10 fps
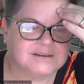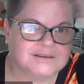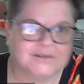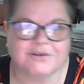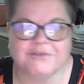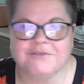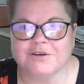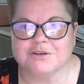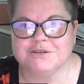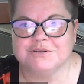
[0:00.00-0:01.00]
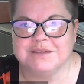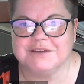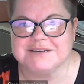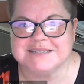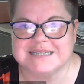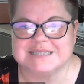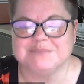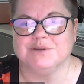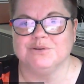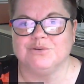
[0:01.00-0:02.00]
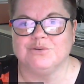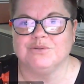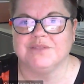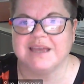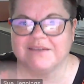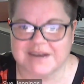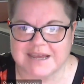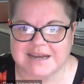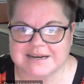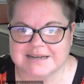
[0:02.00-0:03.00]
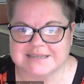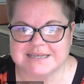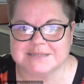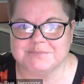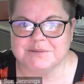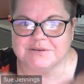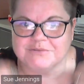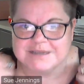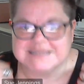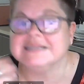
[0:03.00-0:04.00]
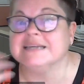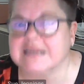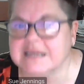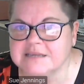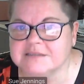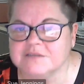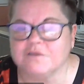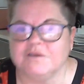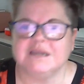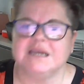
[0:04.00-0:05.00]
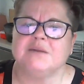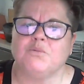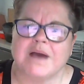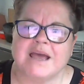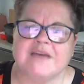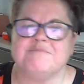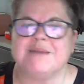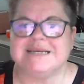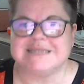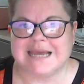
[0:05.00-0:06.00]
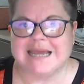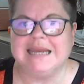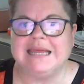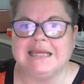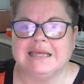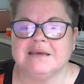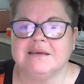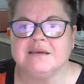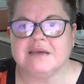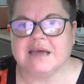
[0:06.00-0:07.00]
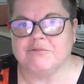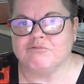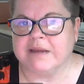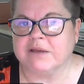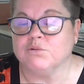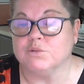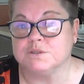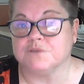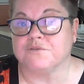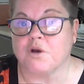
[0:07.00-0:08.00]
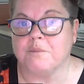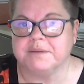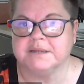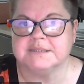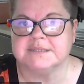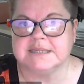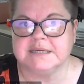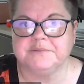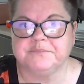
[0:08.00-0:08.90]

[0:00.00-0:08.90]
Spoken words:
I forgot to do their assessment, or they haven't had an assessment recently. So you need a way of maintaining records of competency.